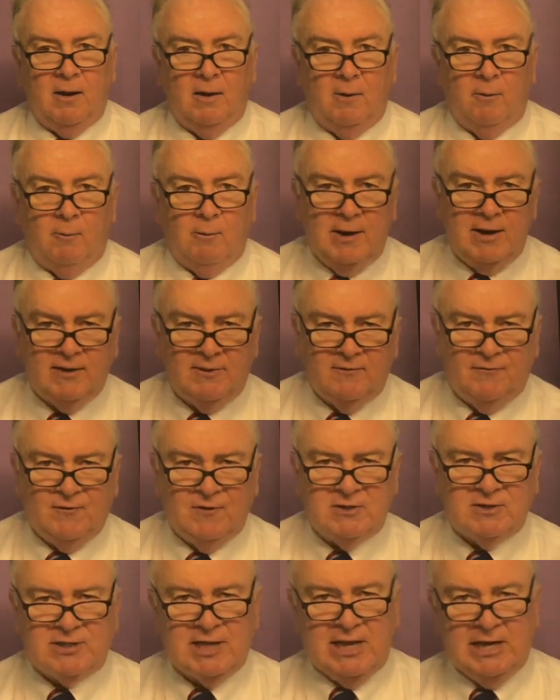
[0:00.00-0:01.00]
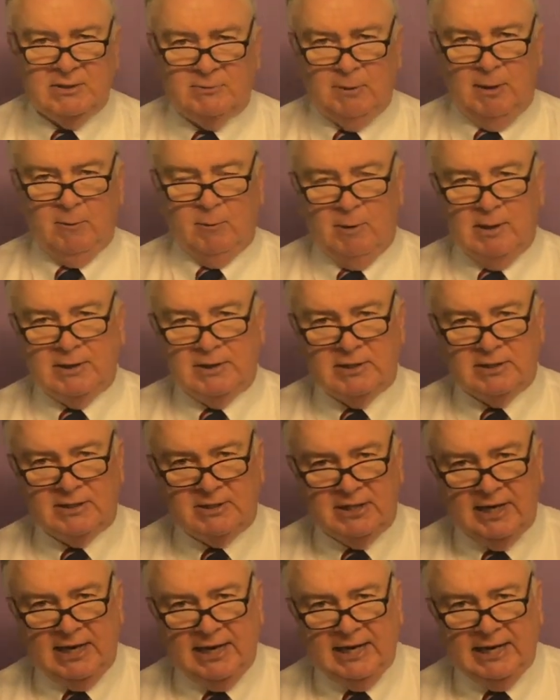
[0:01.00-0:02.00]
One of the first things we want to
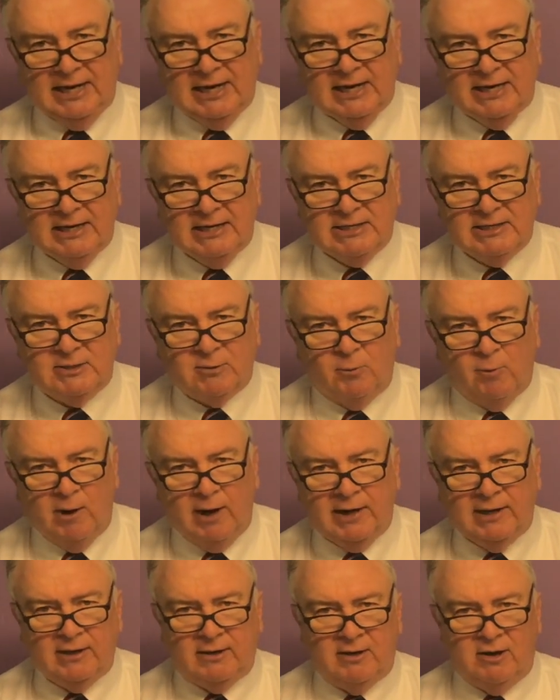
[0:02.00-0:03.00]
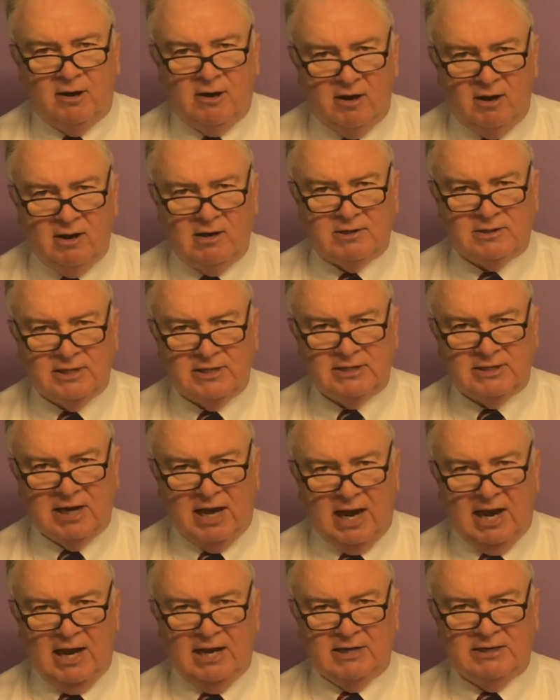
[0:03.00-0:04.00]
see is what causes
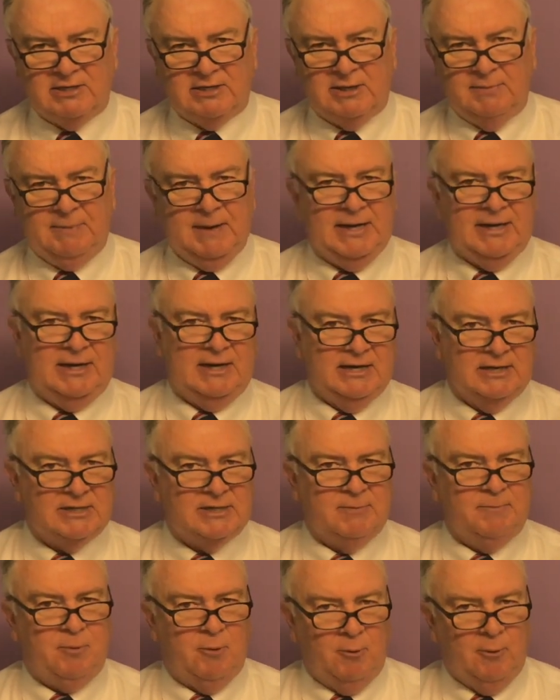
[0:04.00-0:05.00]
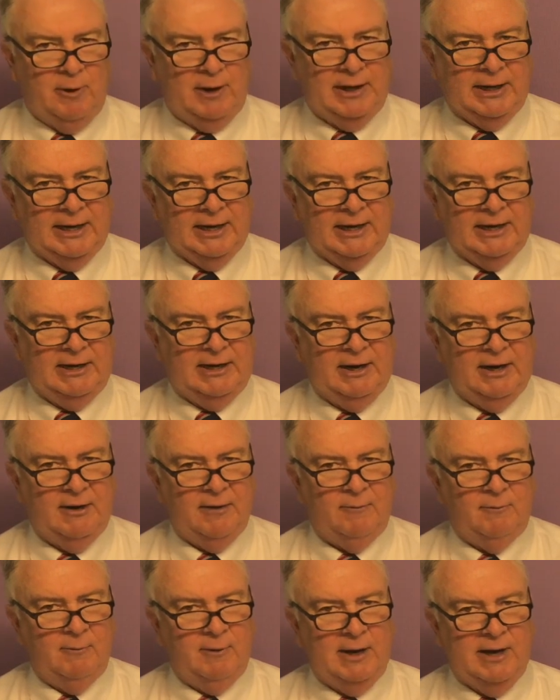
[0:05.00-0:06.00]
us to be disappointed
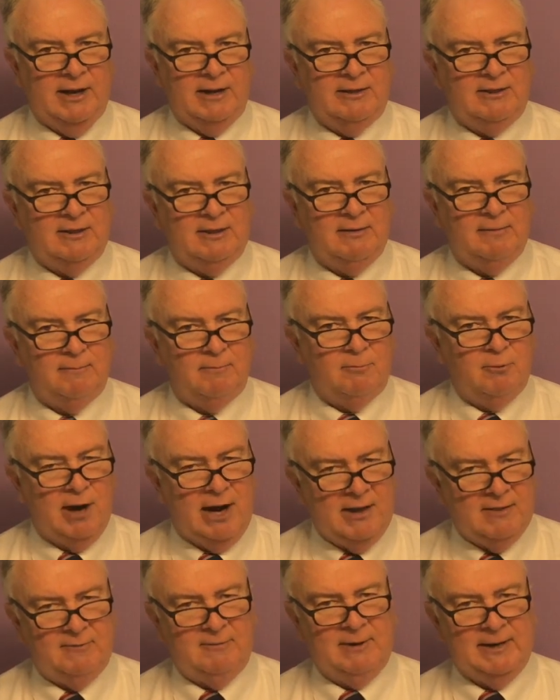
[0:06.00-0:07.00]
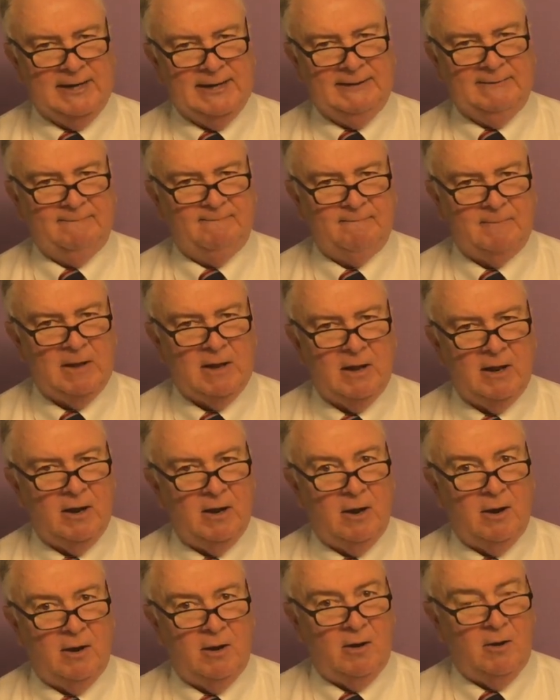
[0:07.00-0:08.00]
with brethren.
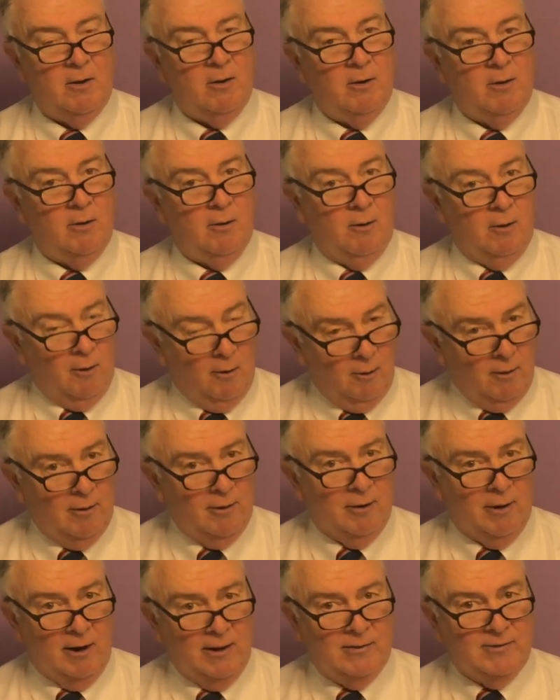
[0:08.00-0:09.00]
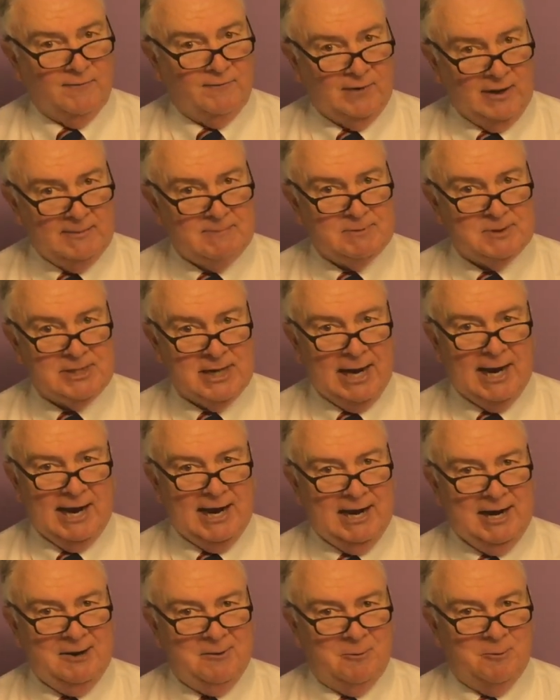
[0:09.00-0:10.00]
Or on the flip
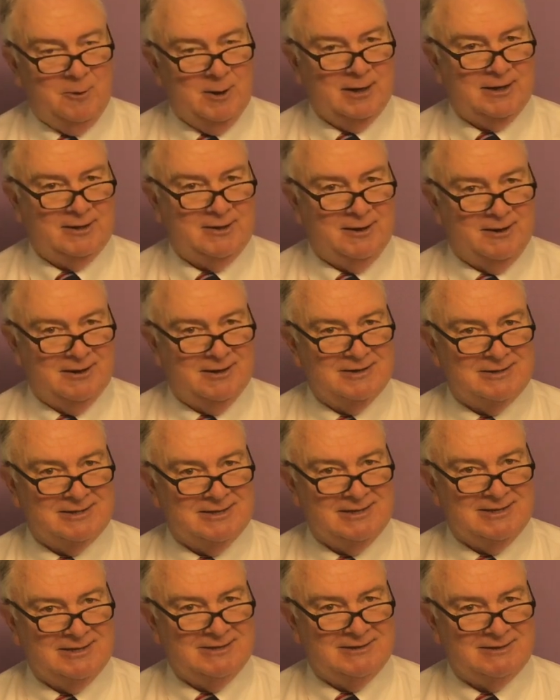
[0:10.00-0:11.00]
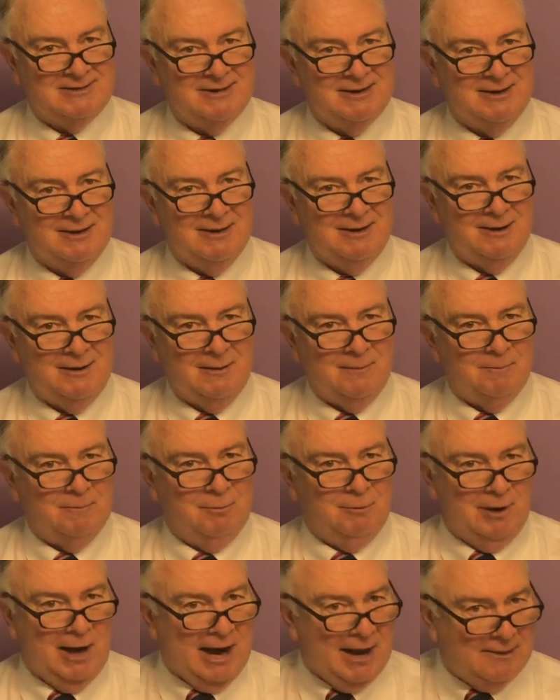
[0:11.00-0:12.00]
side, what causes
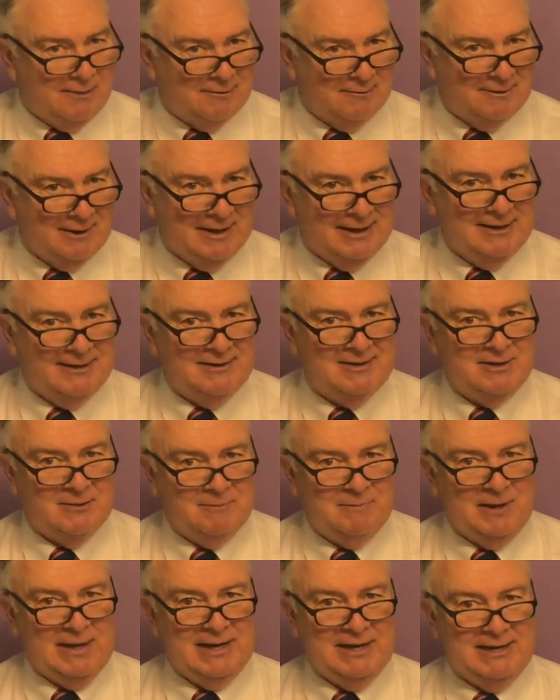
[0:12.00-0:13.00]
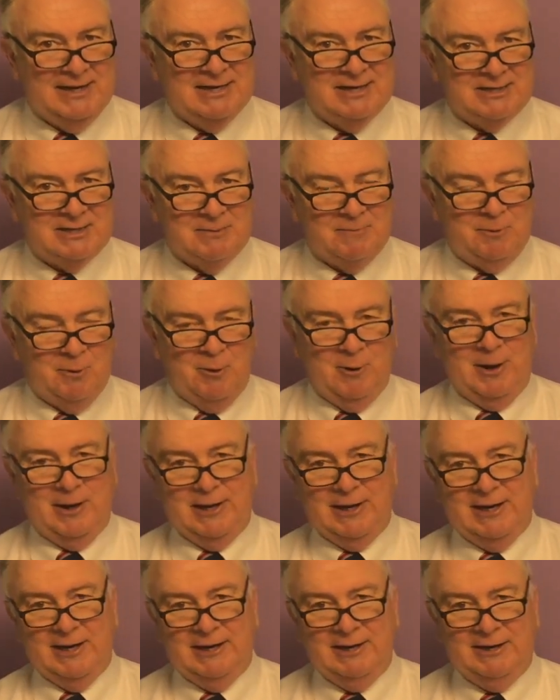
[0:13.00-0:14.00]
brethren to be
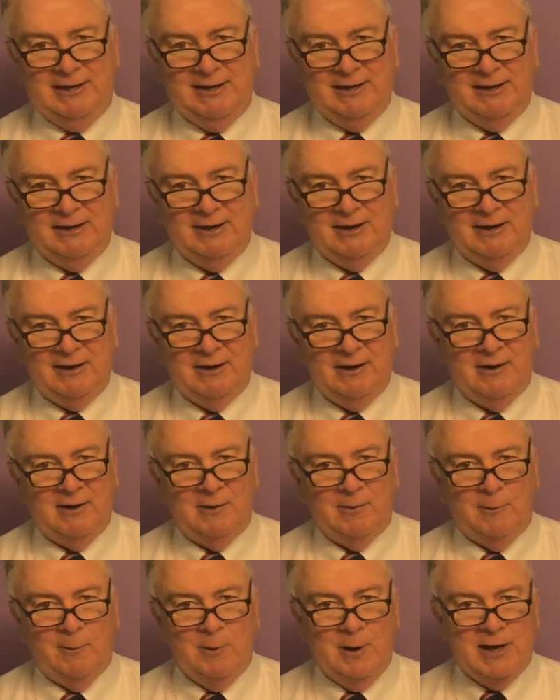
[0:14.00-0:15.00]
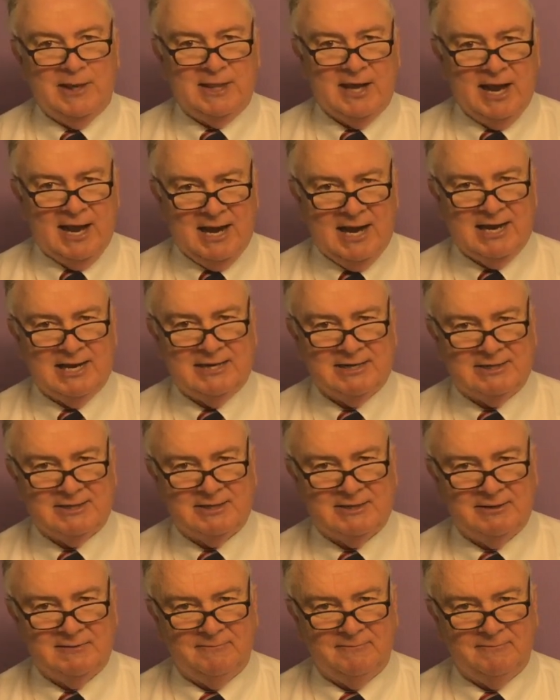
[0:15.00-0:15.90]
disappointed with us.